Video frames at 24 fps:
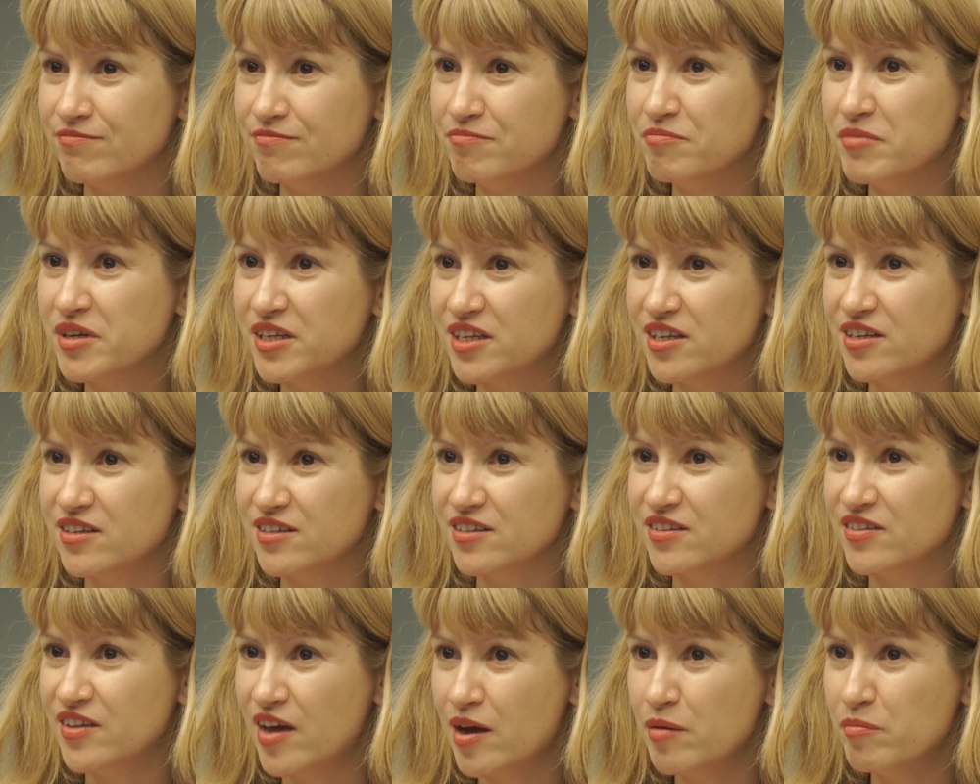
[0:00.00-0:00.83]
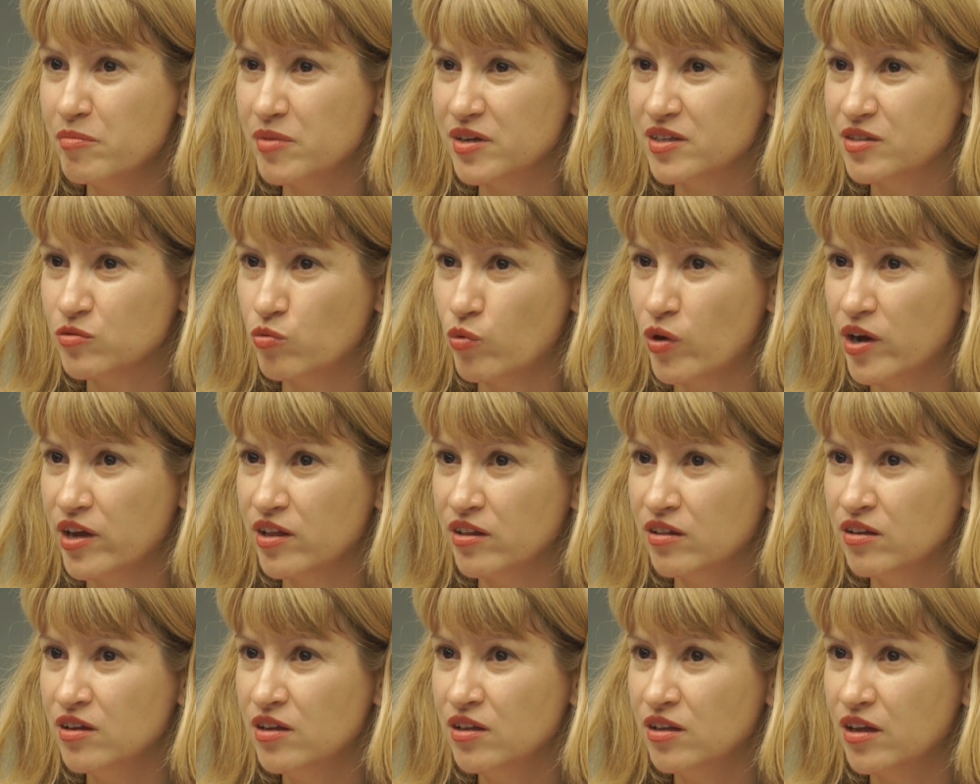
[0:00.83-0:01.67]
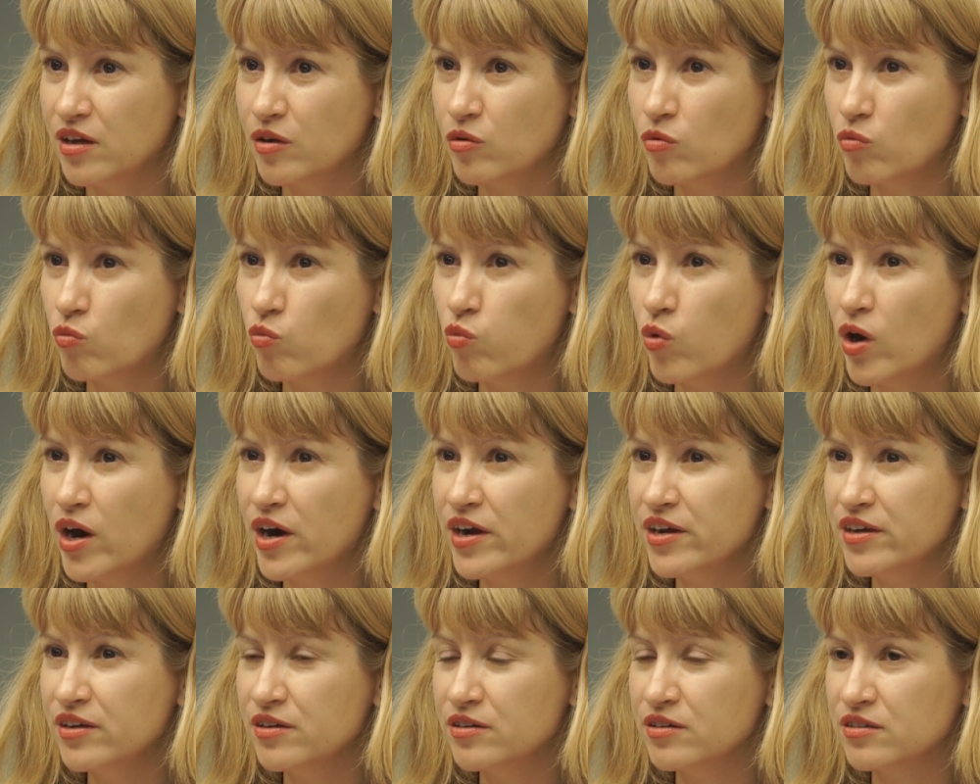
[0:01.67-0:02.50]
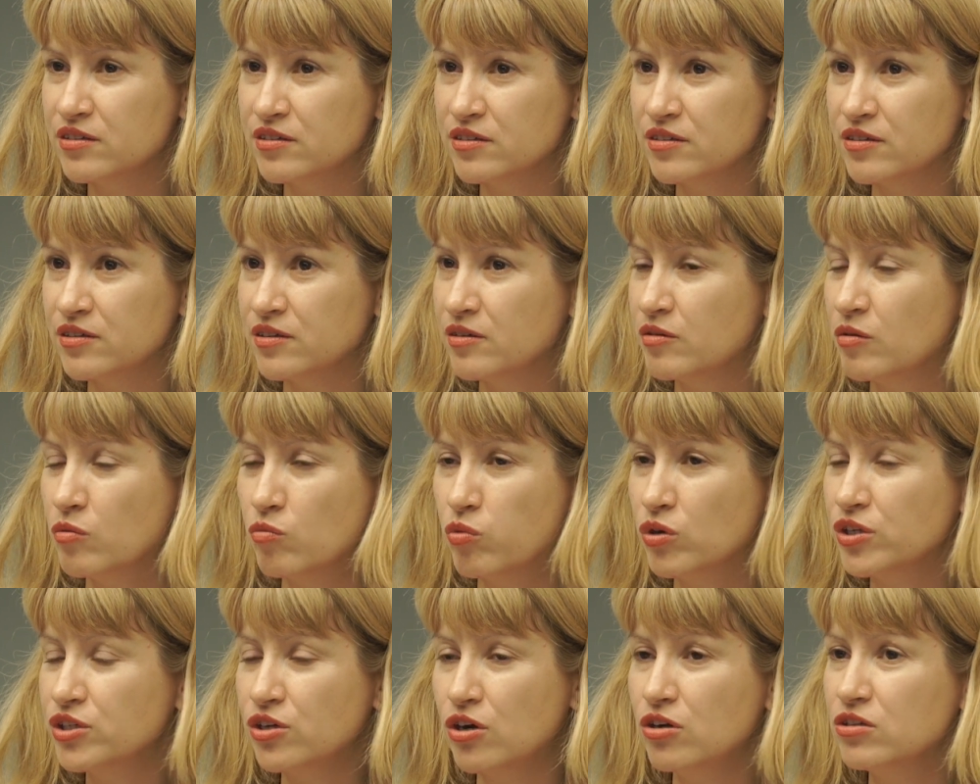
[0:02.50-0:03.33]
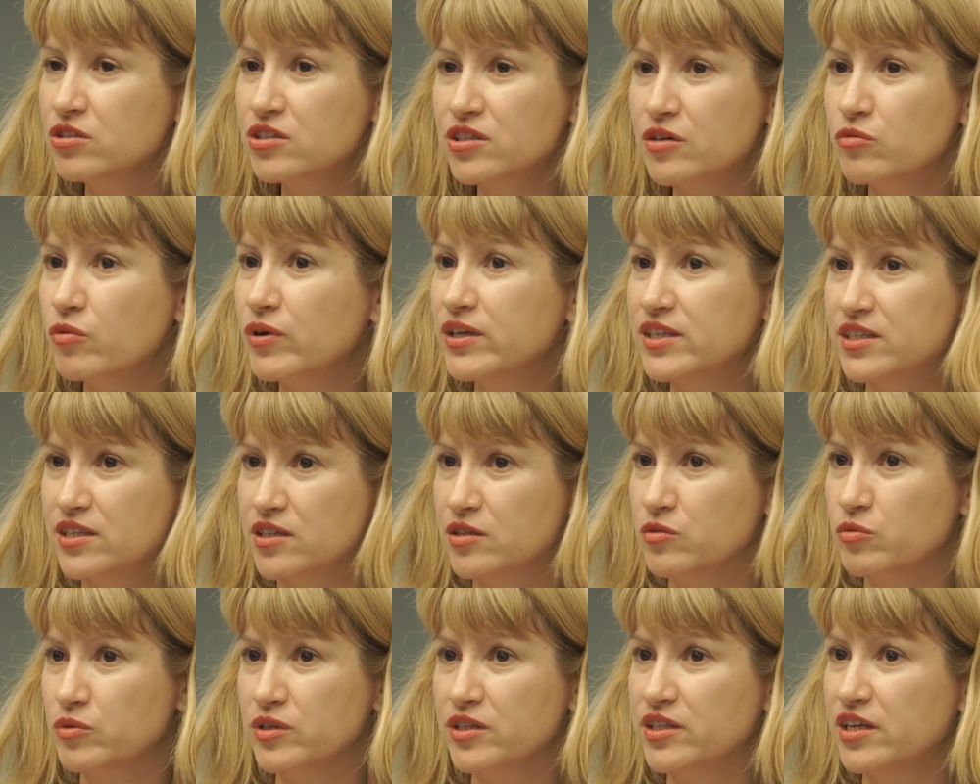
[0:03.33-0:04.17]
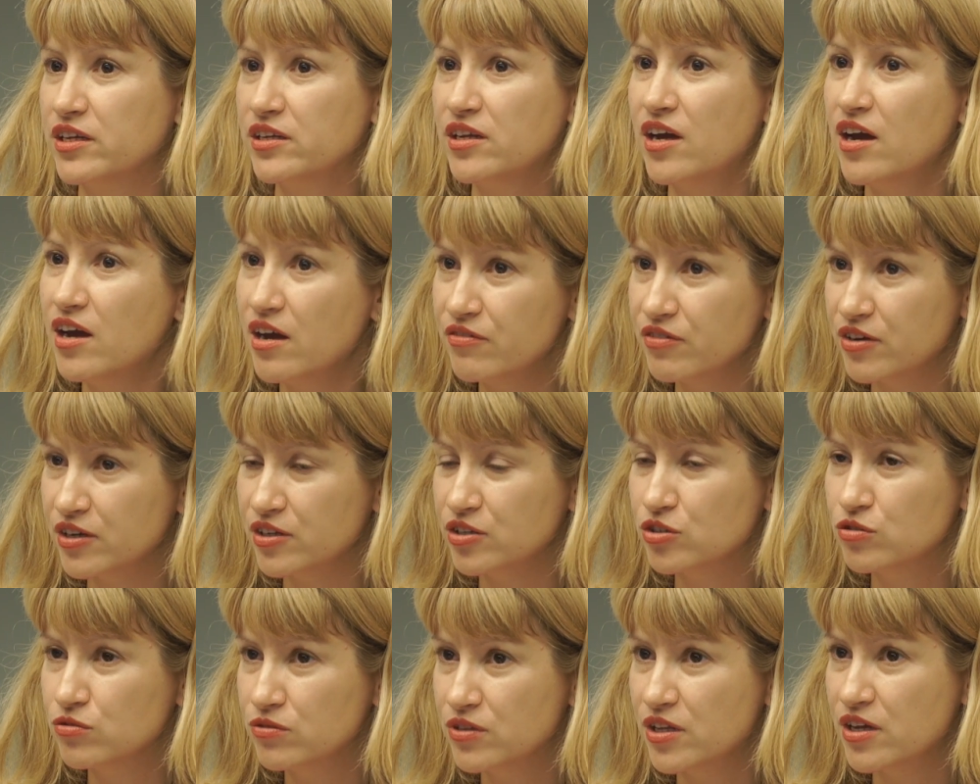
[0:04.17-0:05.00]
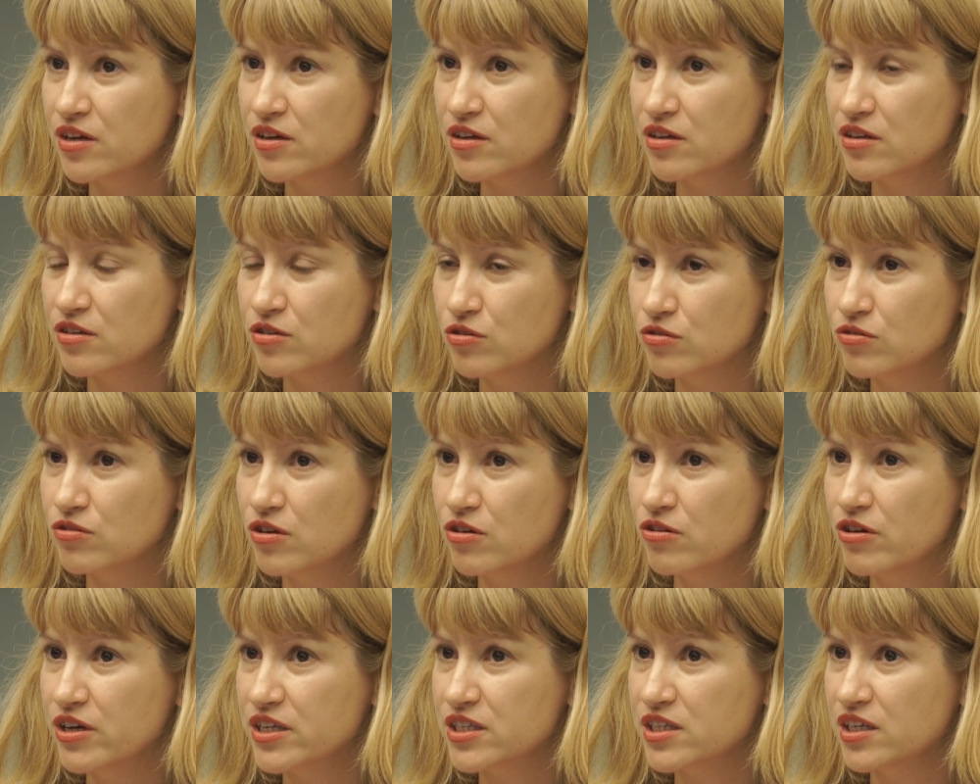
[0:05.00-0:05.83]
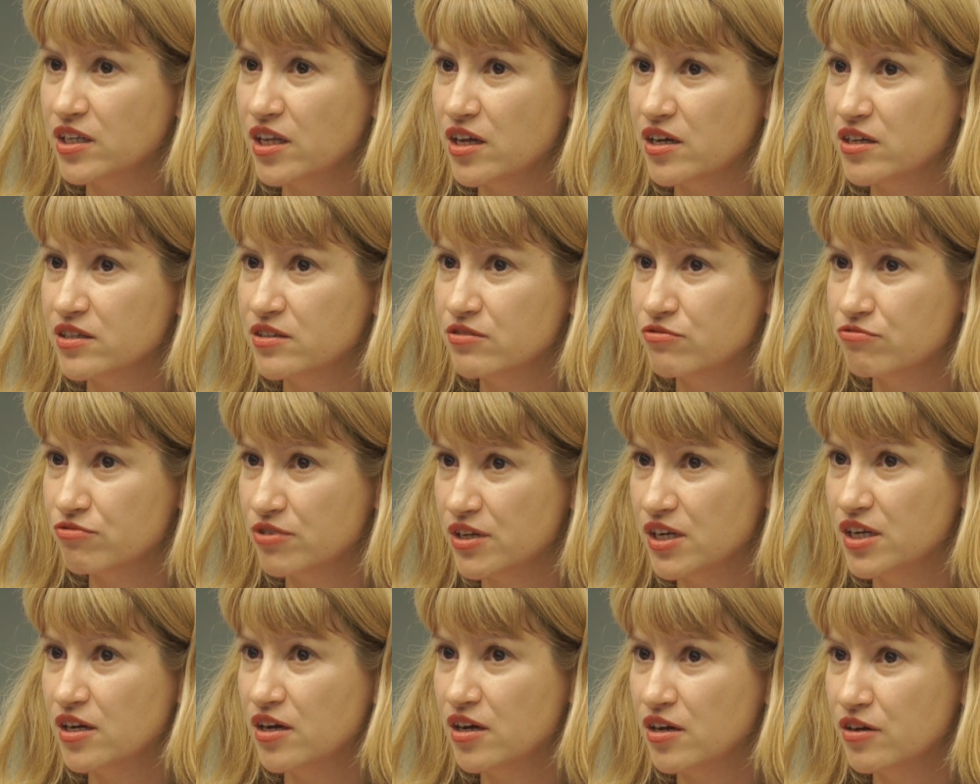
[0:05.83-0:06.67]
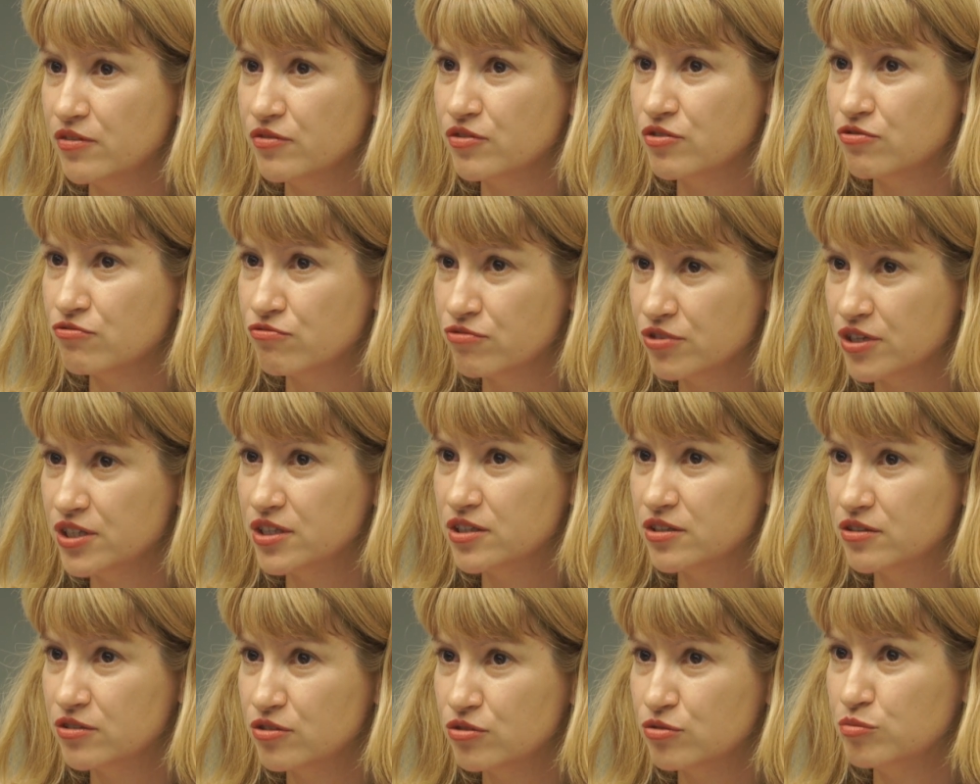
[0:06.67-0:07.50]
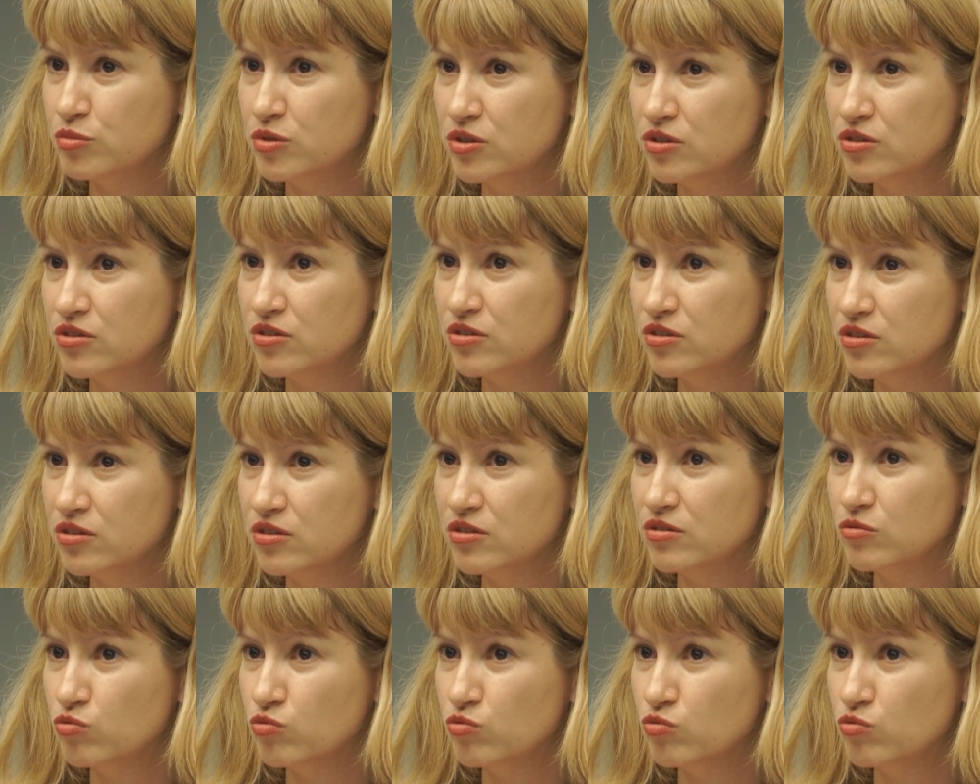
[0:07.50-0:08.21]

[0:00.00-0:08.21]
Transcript: meet them as well? Like, why? What consequences will that have? And do the US allies really have a reason to be